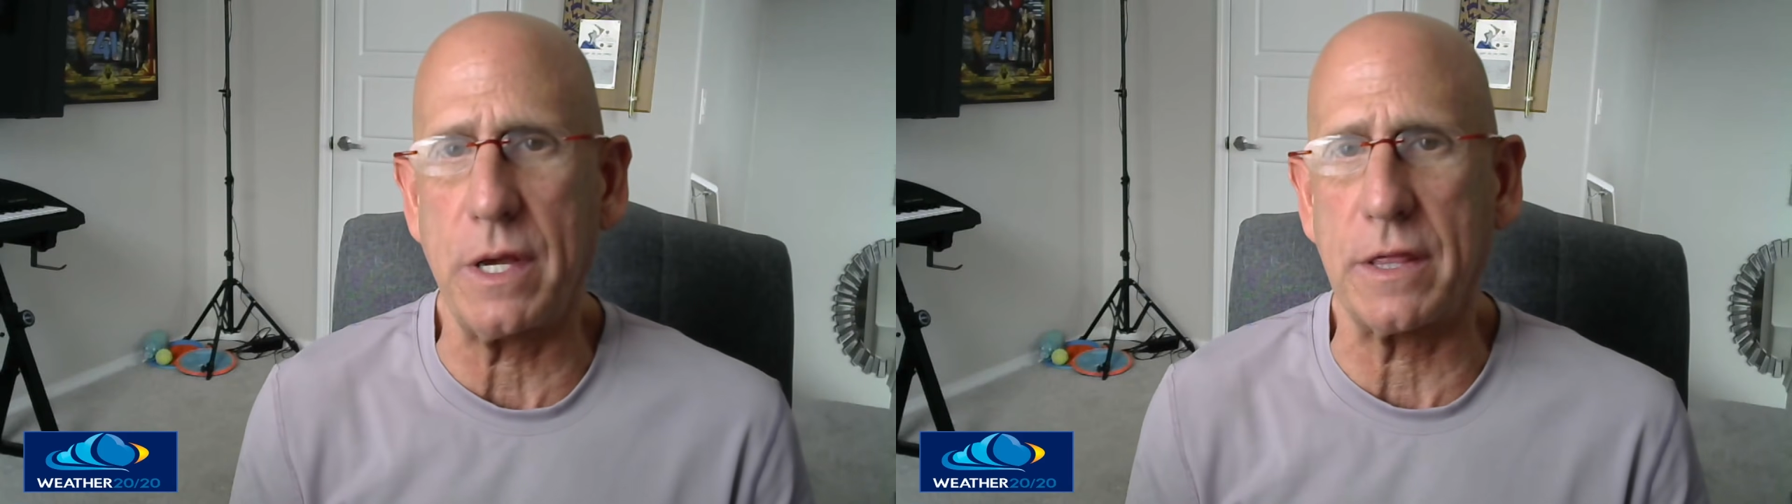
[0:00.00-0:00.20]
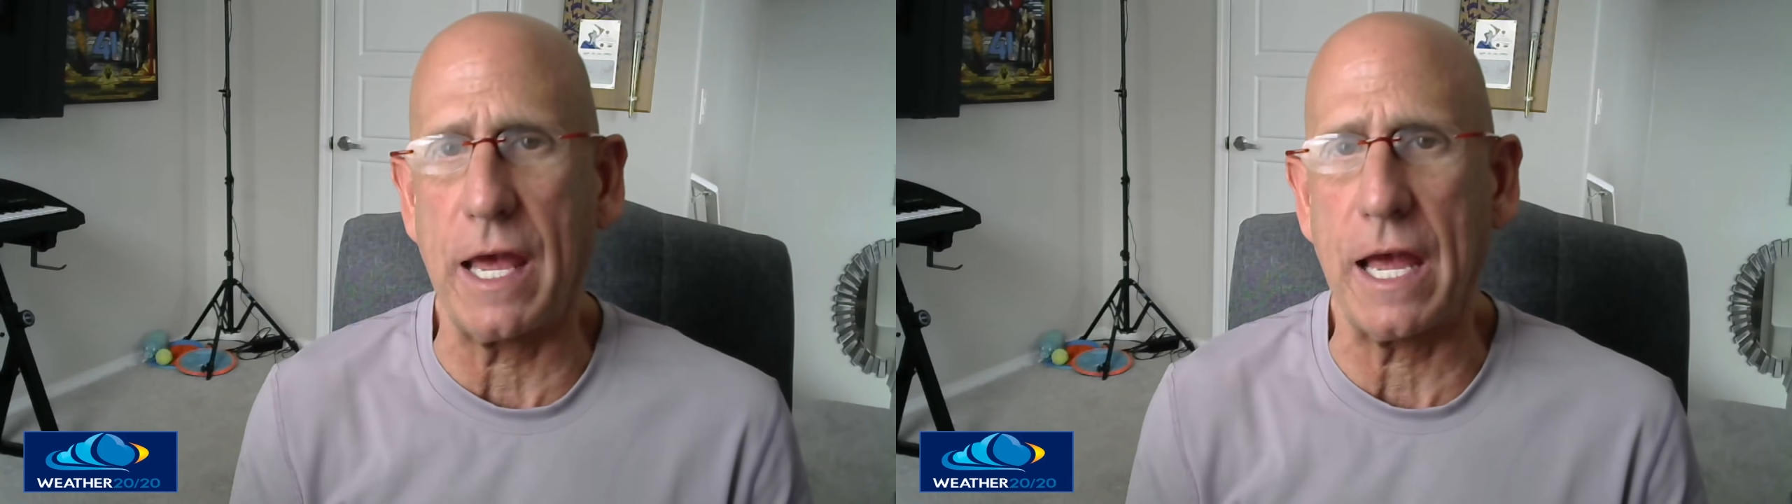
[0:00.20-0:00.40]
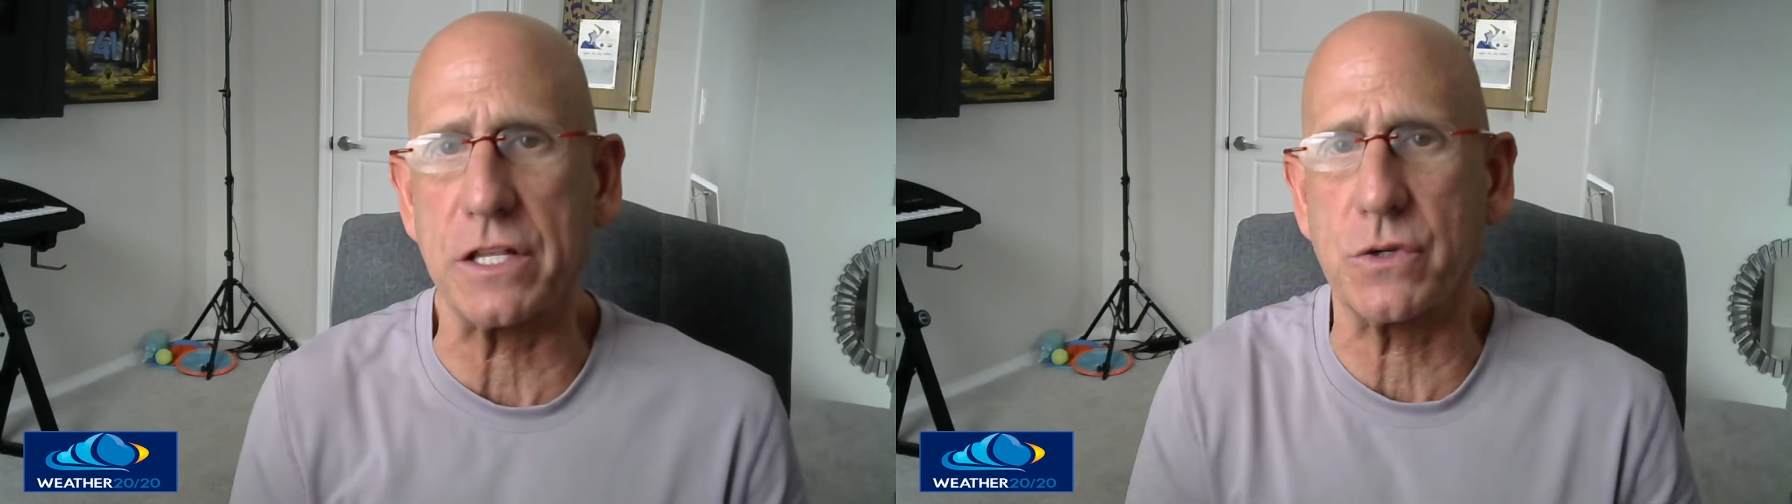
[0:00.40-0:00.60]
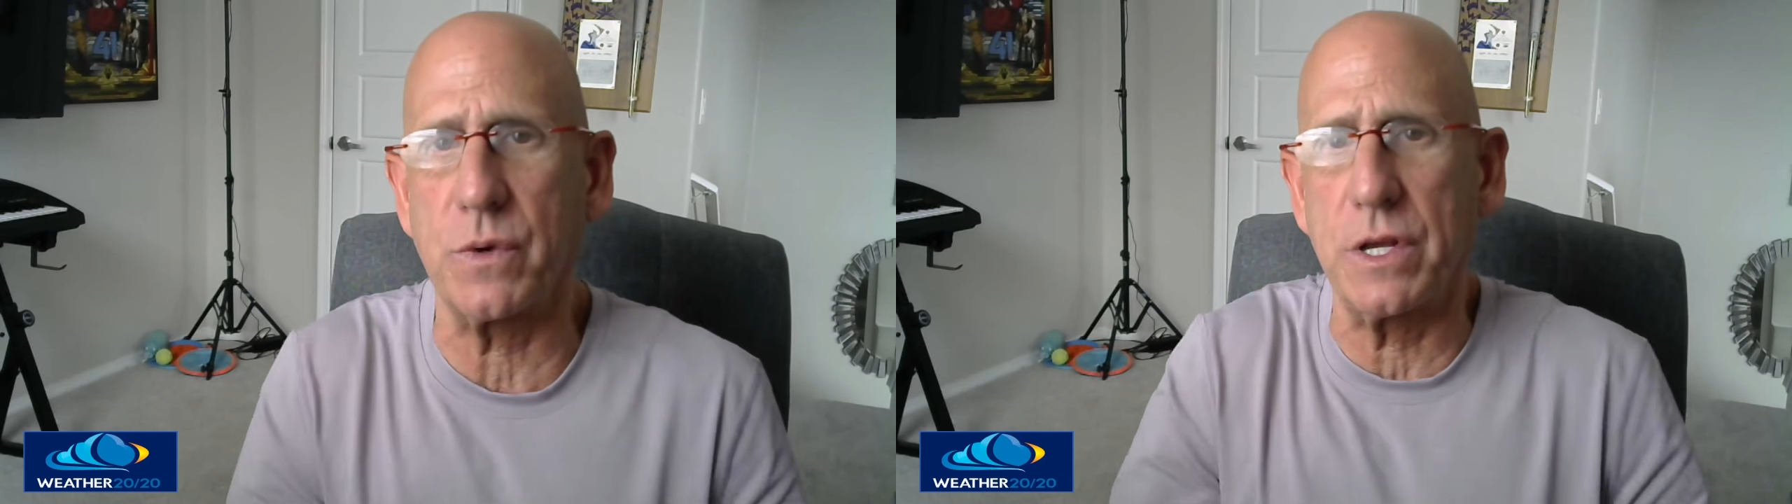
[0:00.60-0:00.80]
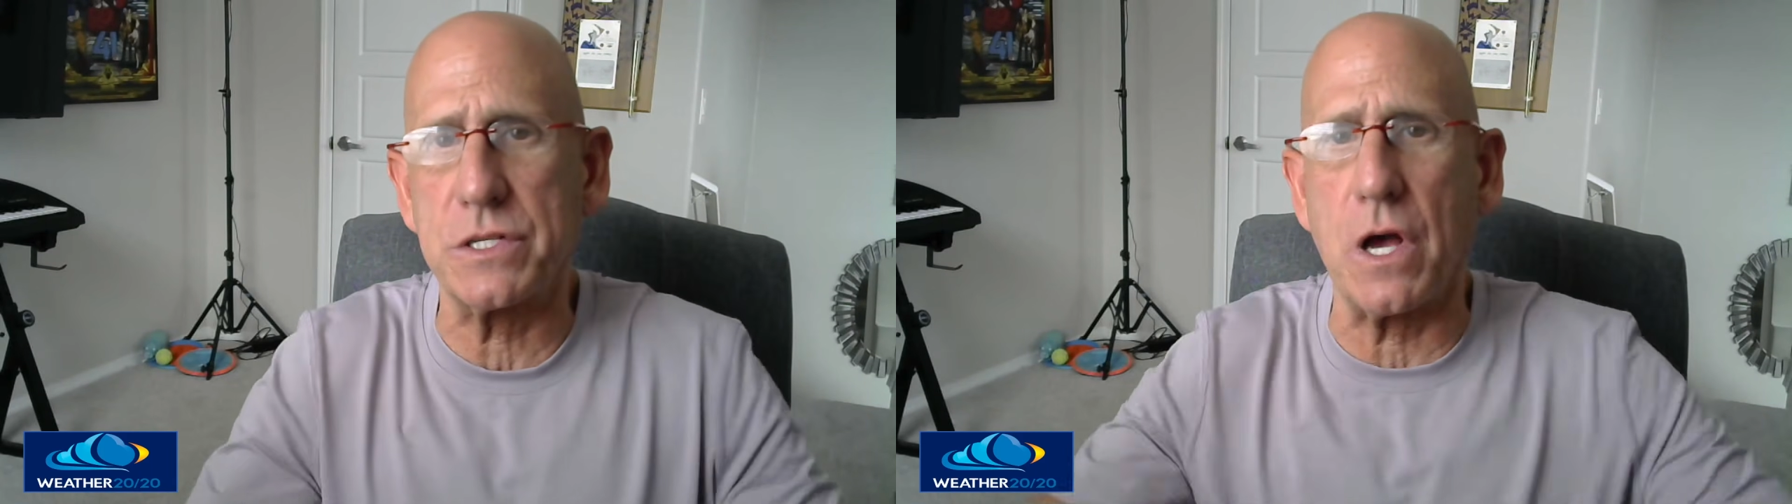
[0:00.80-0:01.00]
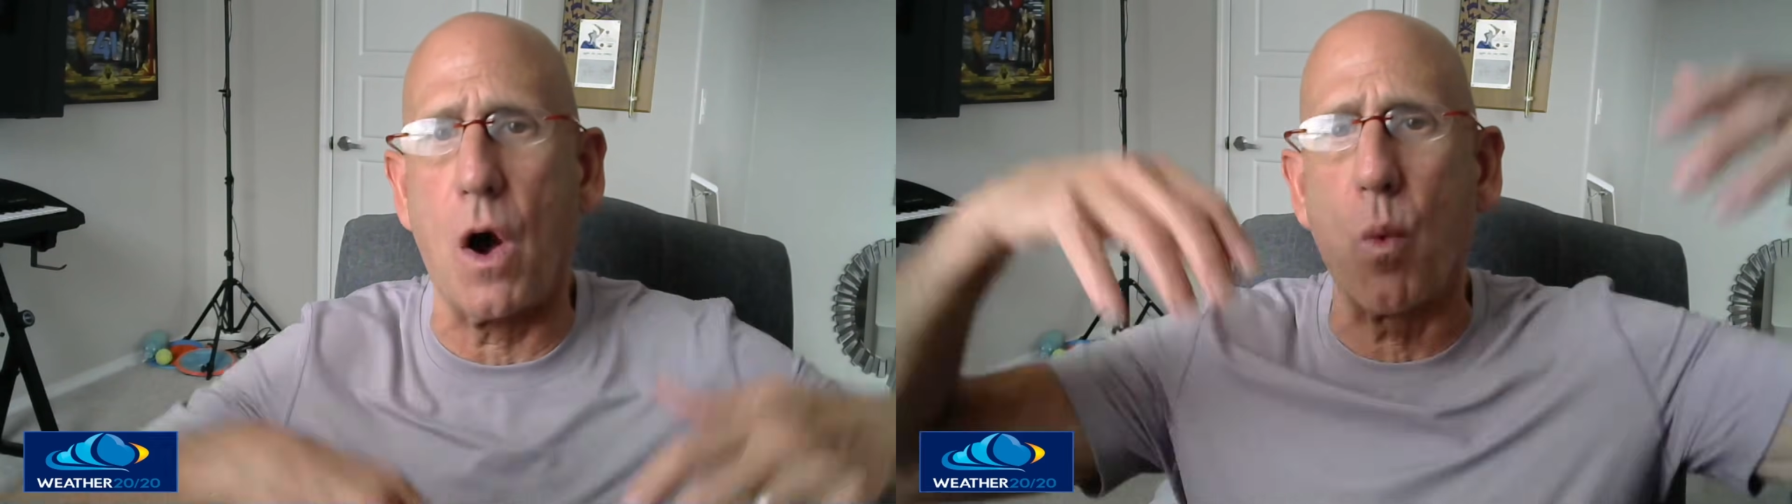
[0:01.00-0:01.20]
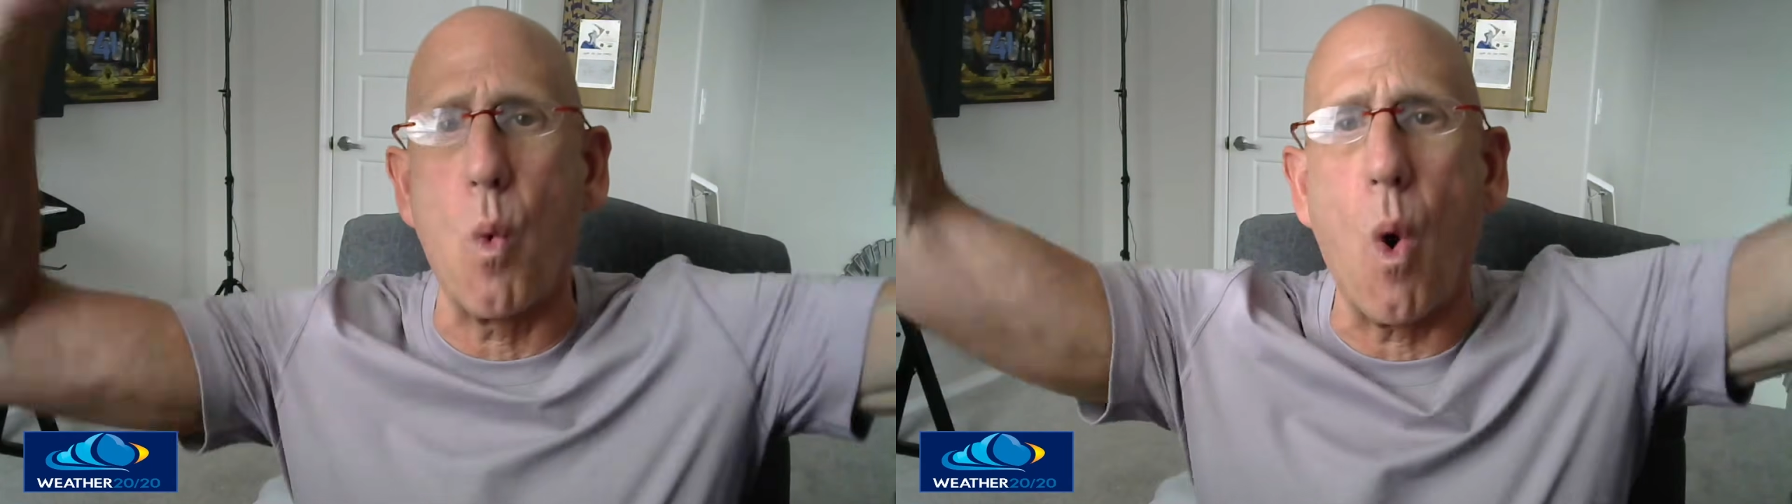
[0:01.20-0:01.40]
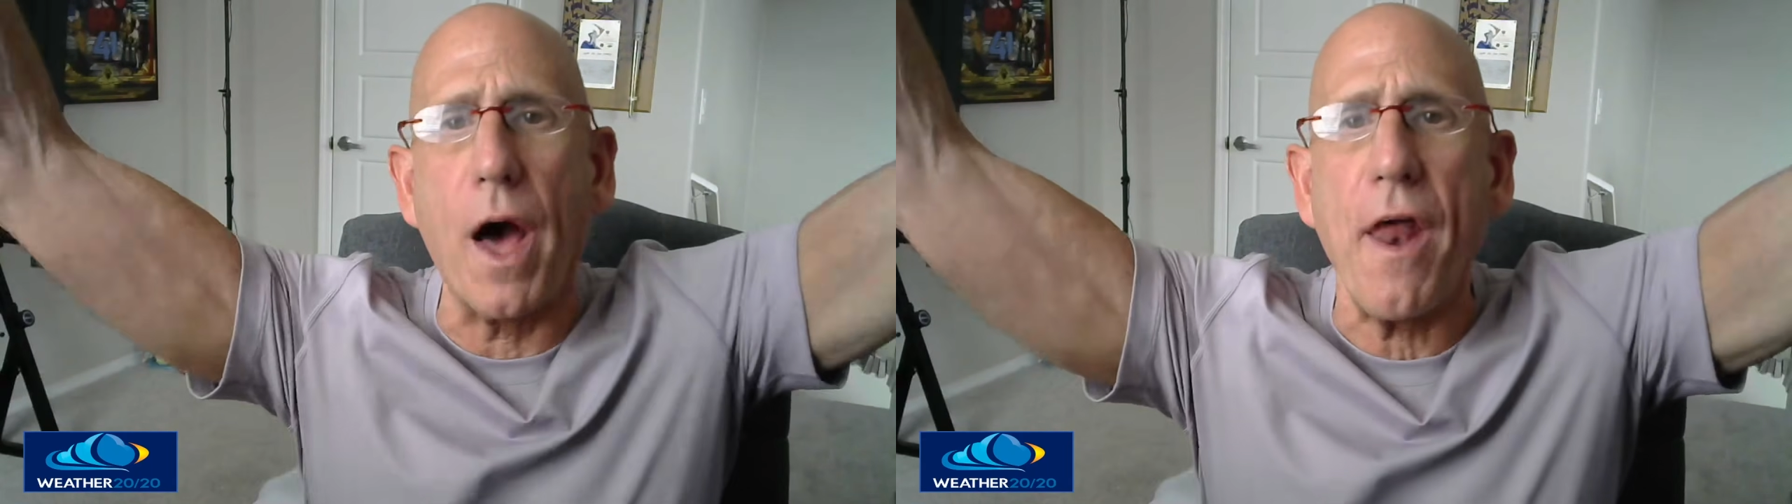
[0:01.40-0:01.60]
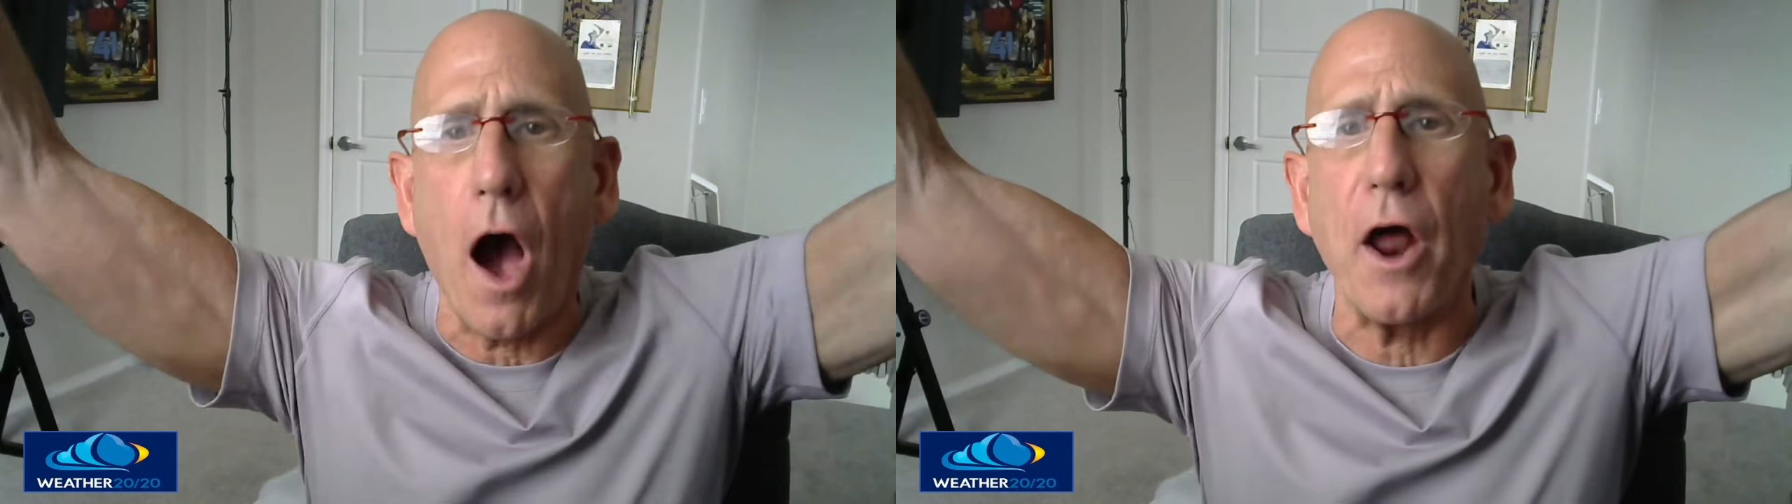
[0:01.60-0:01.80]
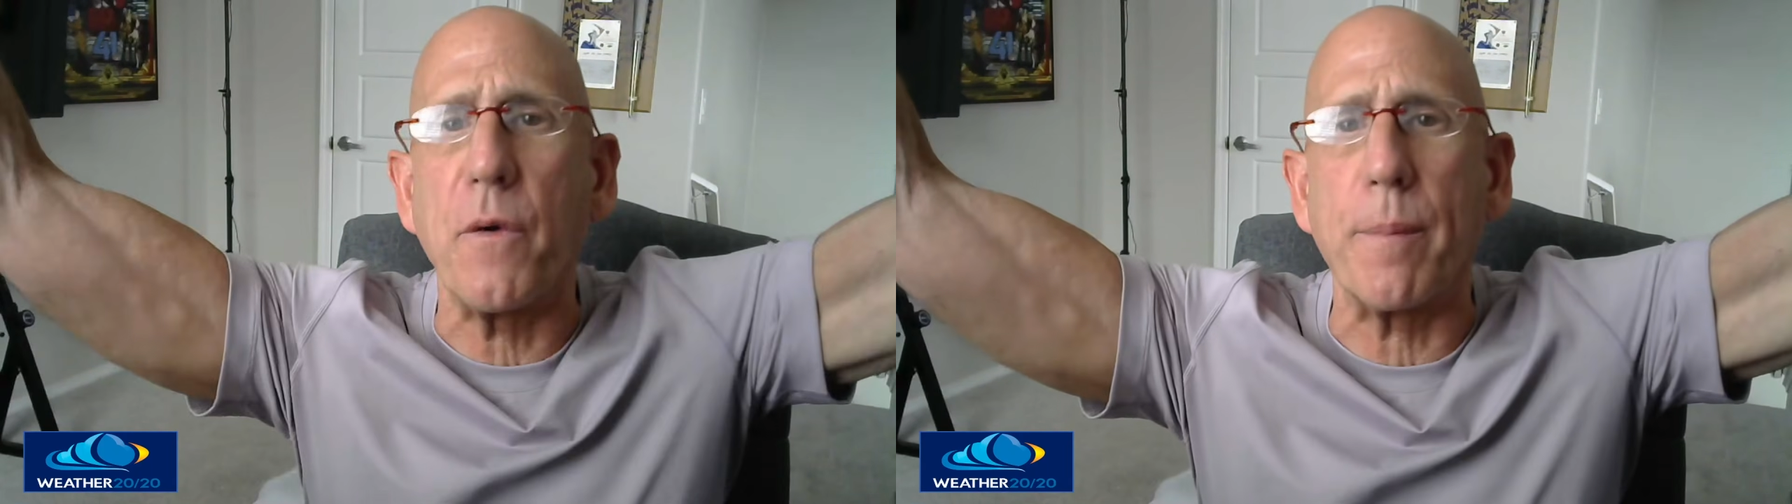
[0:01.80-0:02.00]
The answer is a
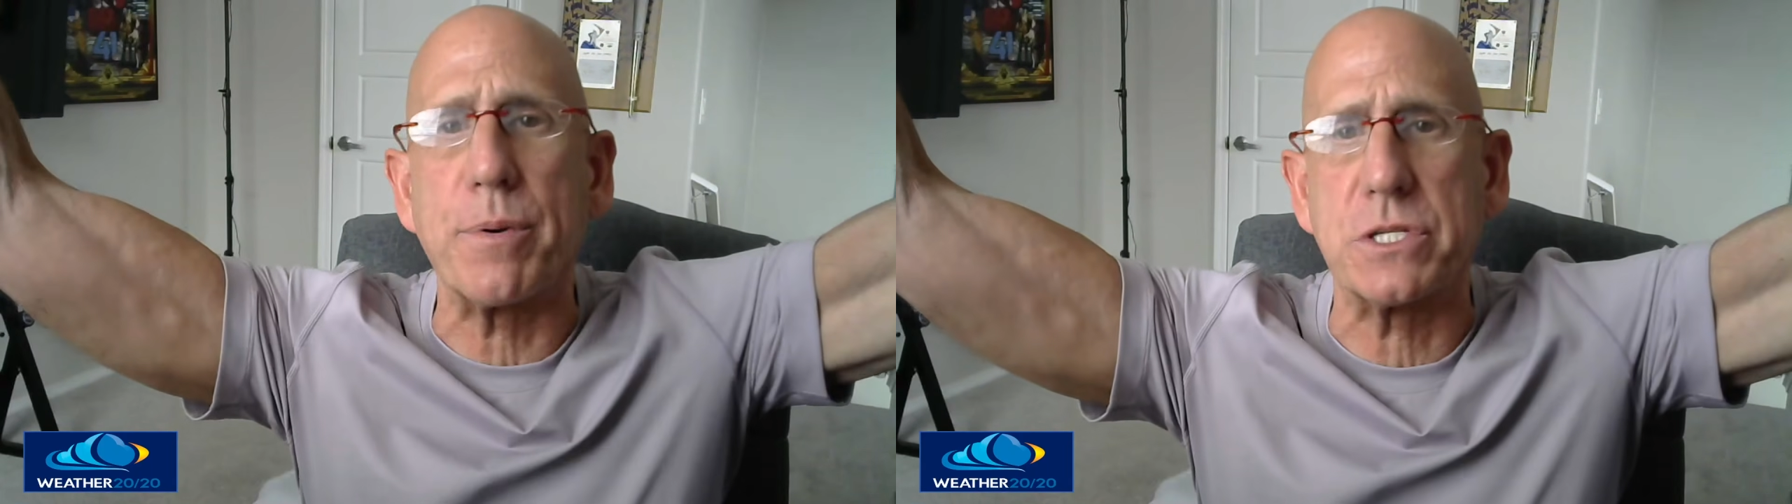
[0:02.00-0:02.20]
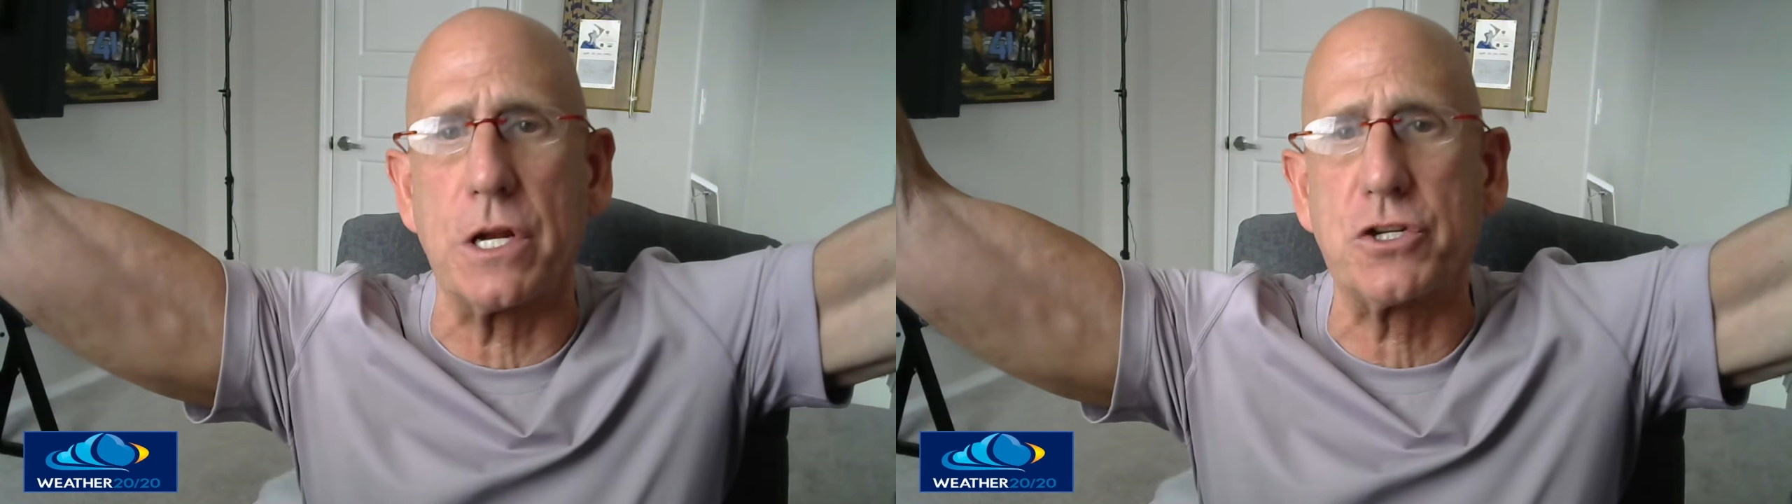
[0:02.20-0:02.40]
100%